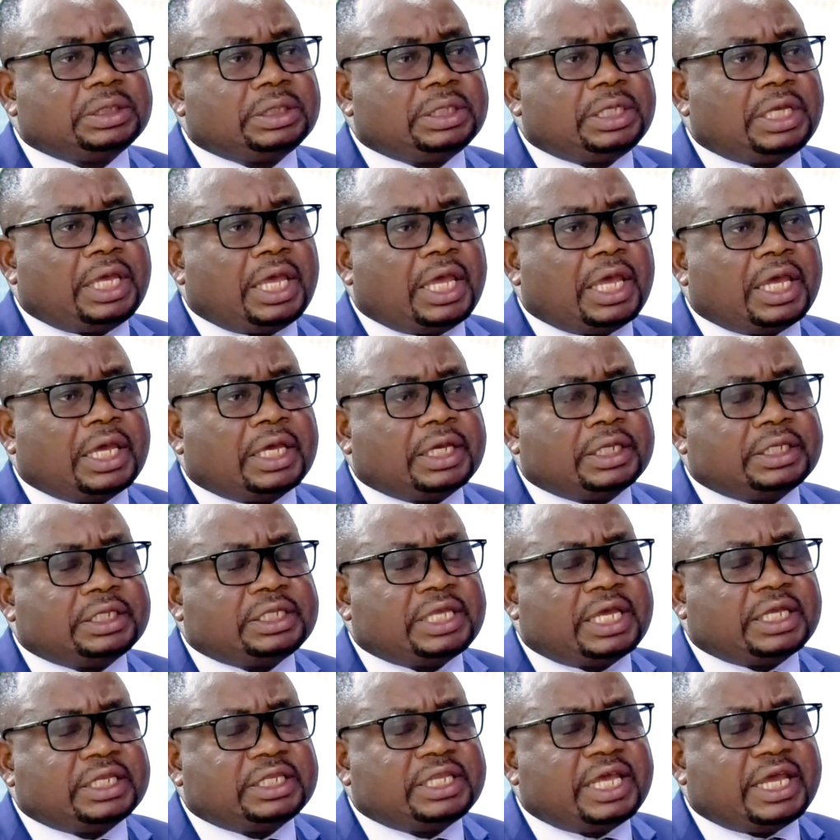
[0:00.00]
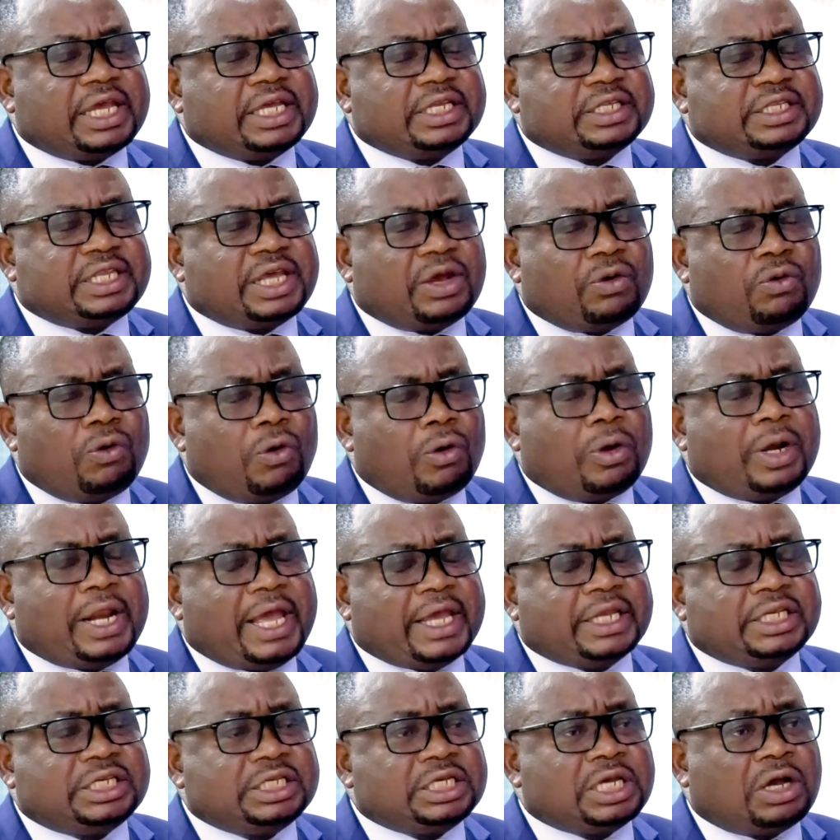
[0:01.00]
the whole
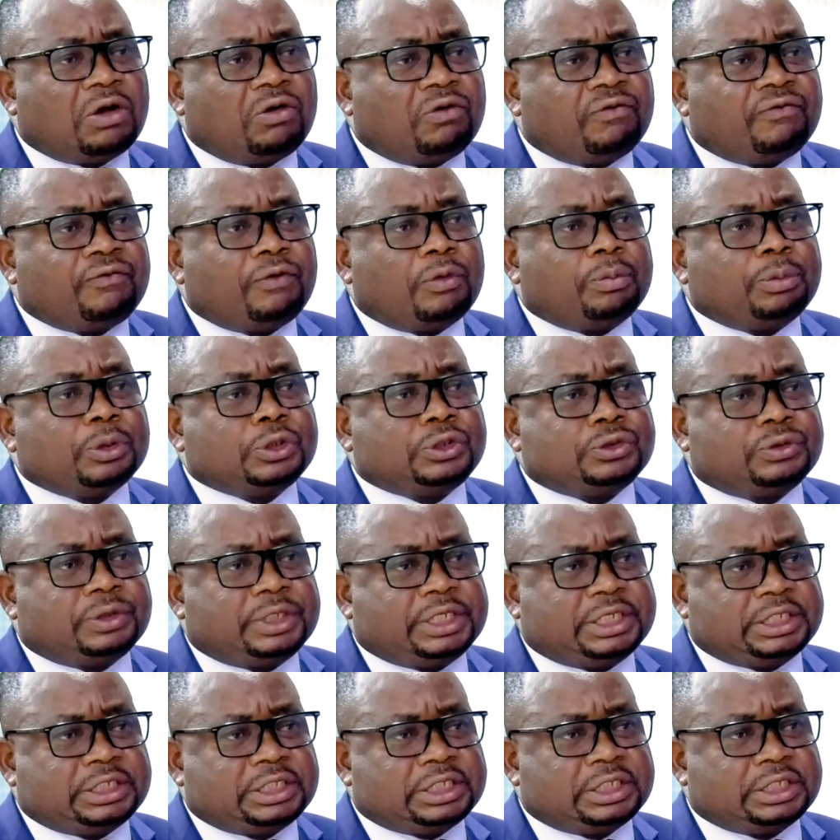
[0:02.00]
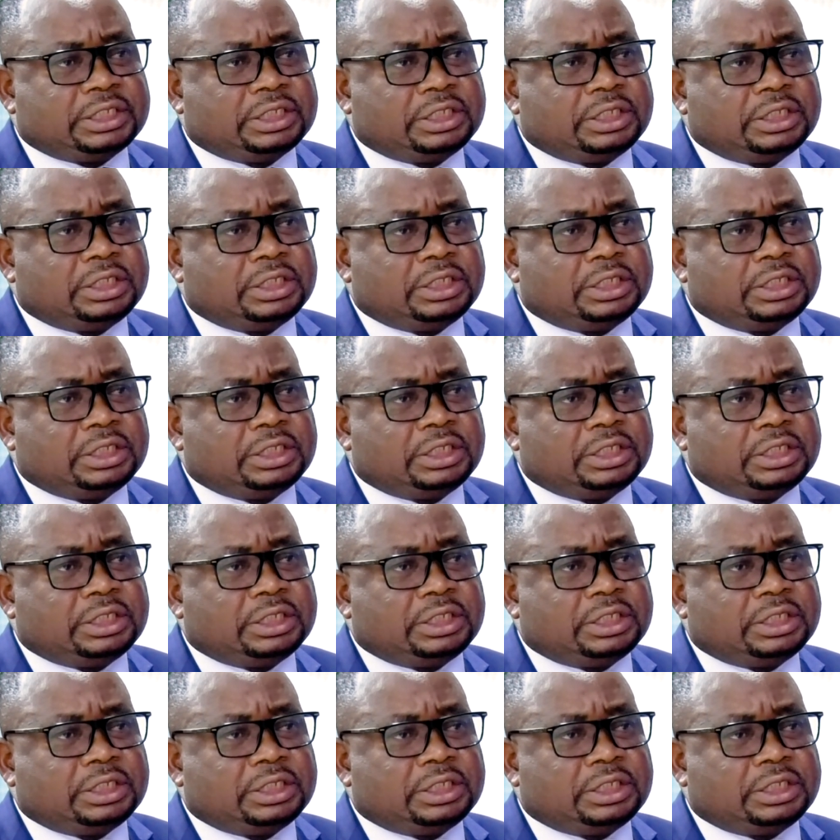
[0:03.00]
idea of opportunity